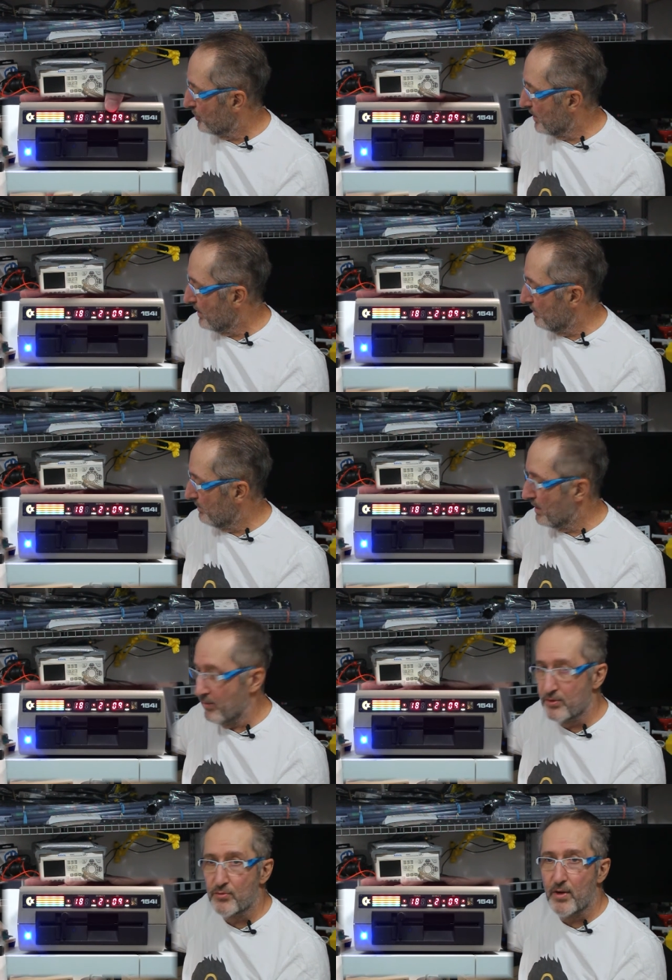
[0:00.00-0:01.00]
that,
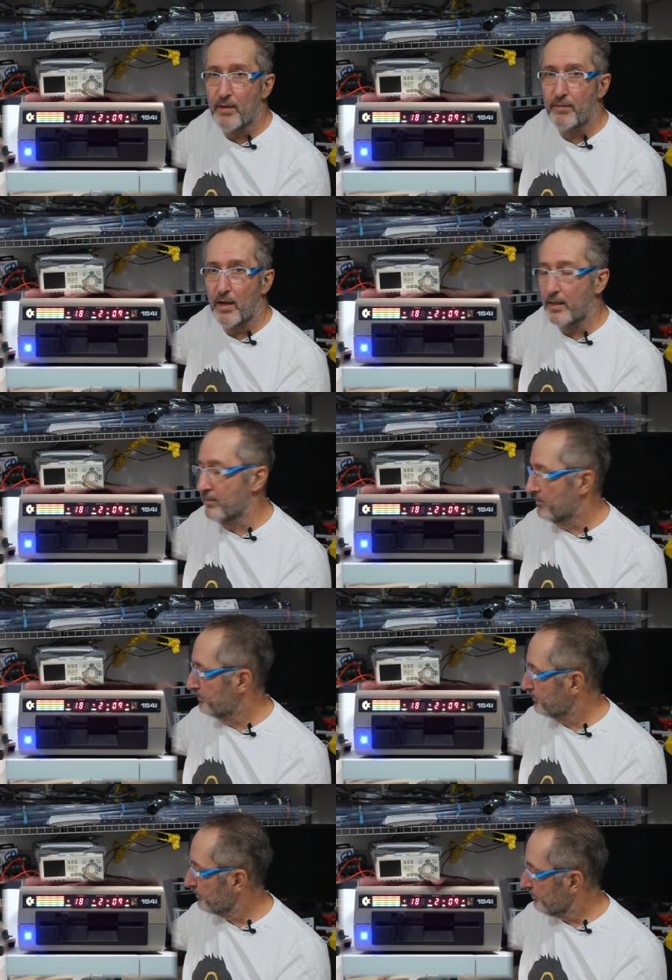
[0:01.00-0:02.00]
now it's drive 9.
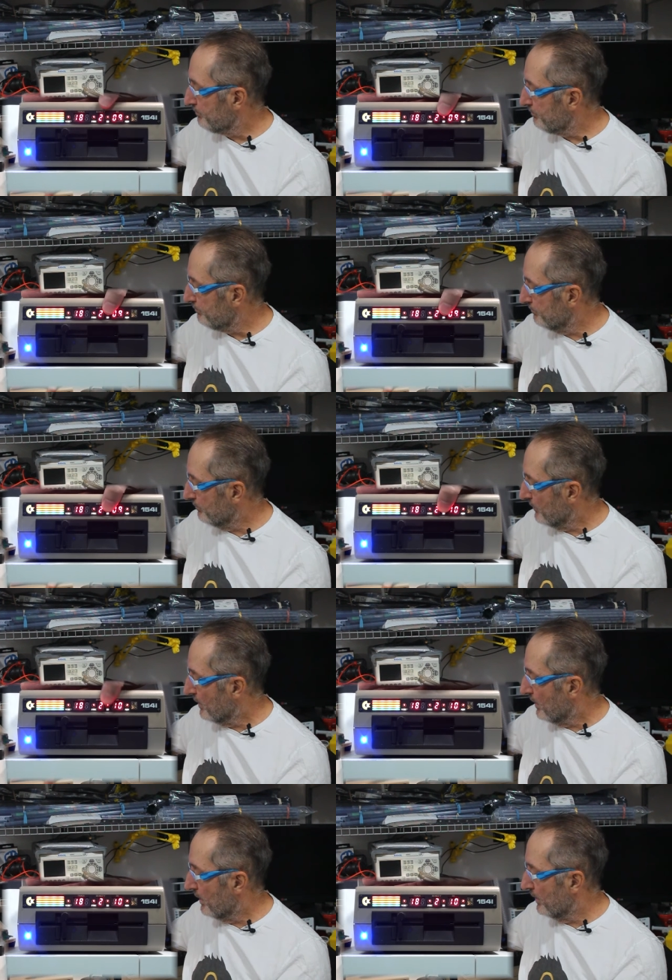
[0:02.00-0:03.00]

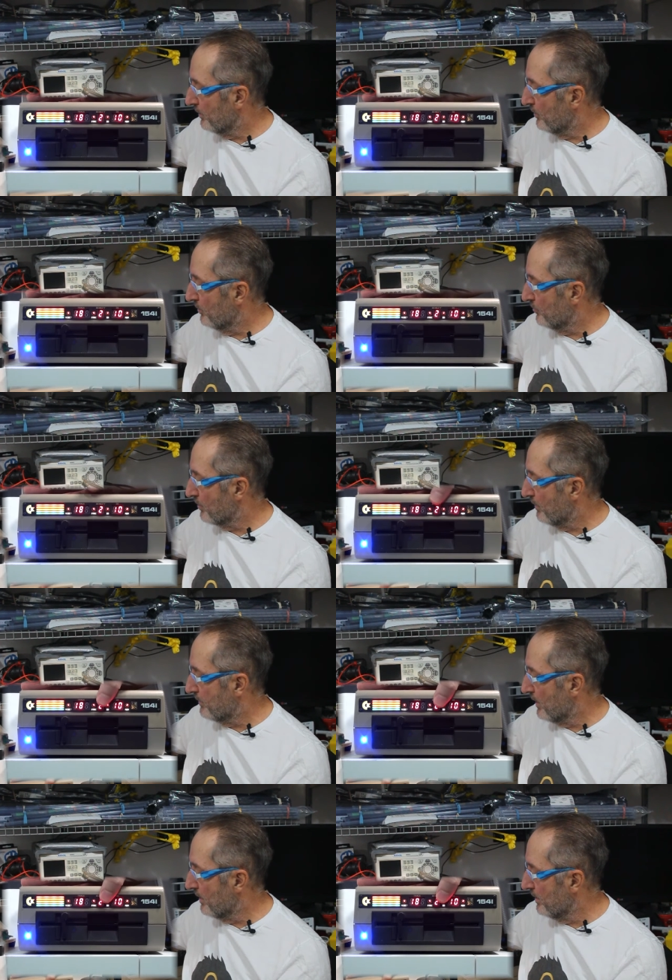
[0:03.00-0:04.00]
I can go drive
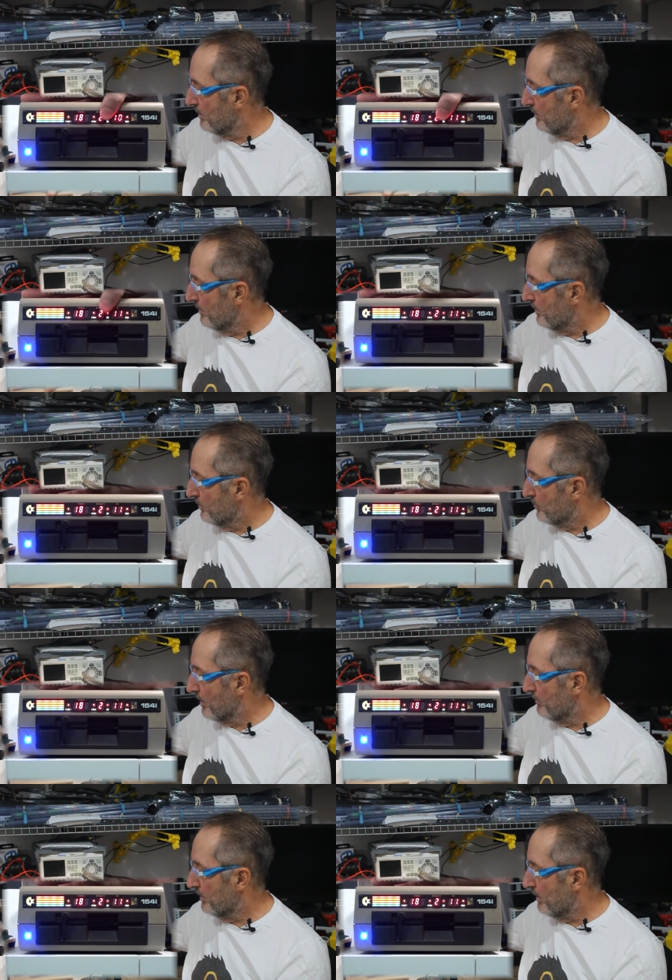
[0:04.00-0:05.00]
10,
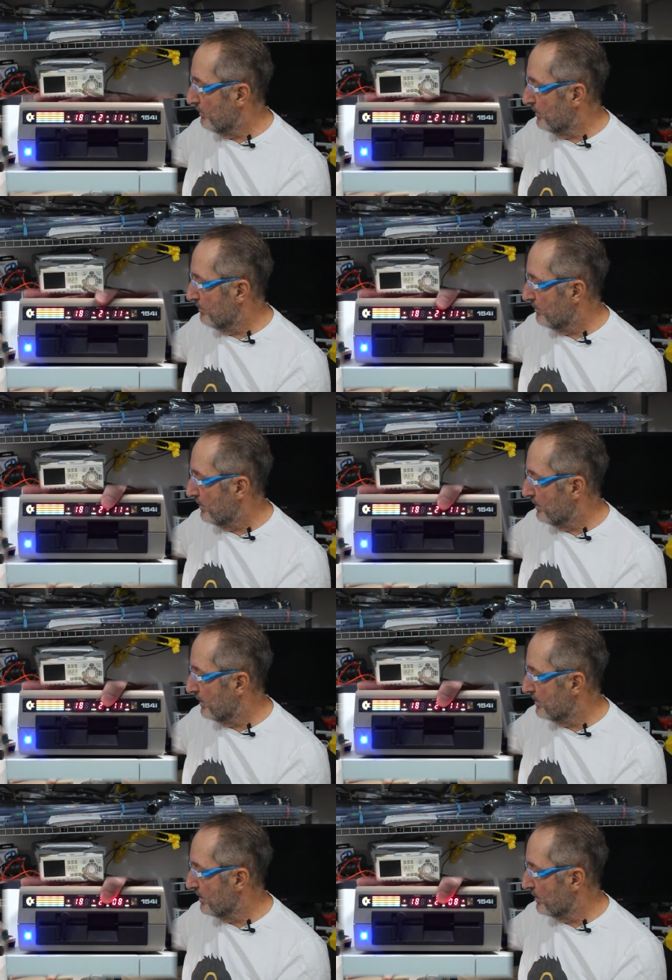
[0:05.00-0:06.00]
drive 11, and
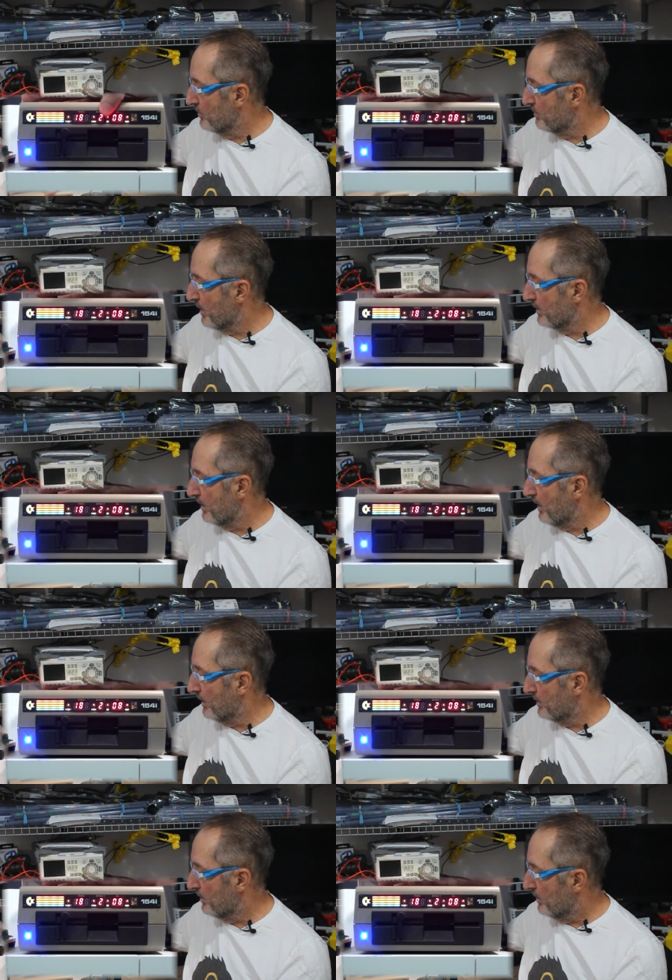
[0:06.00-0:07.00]
then it cycles back to
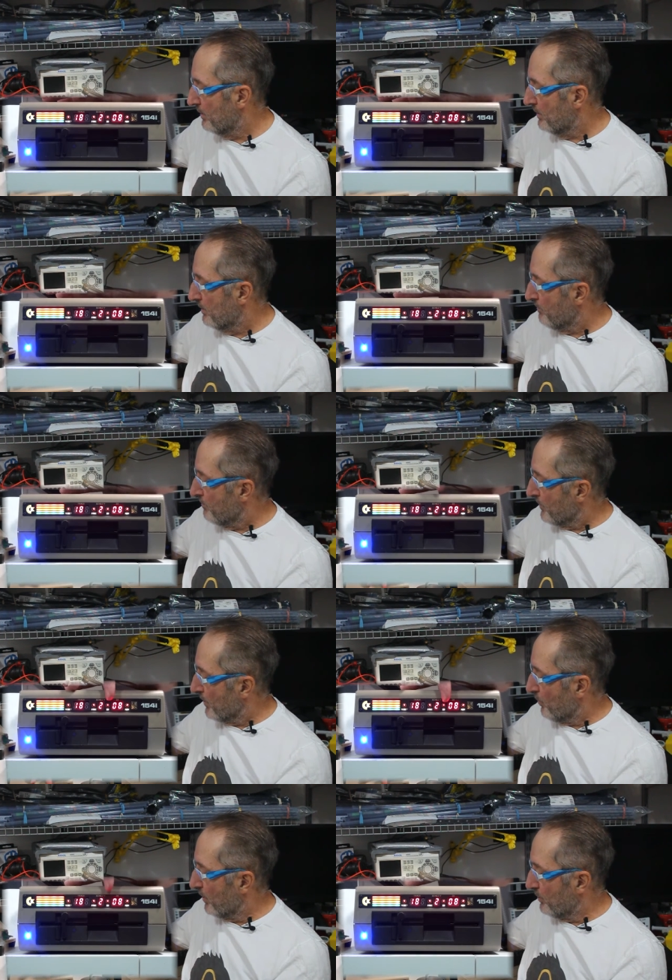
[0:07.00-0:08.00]
8.
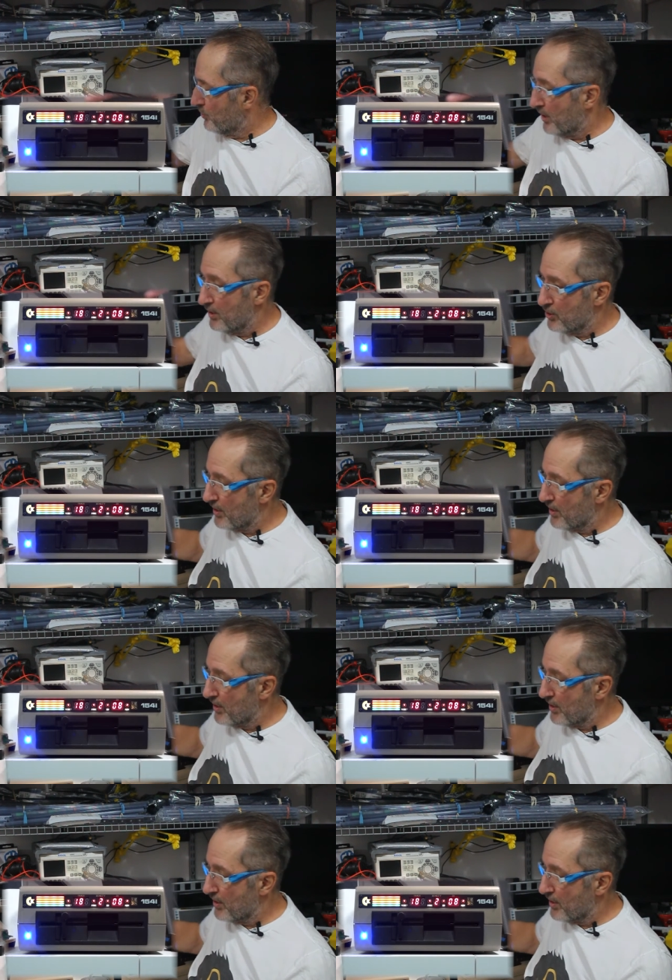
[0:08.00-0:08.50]
When you change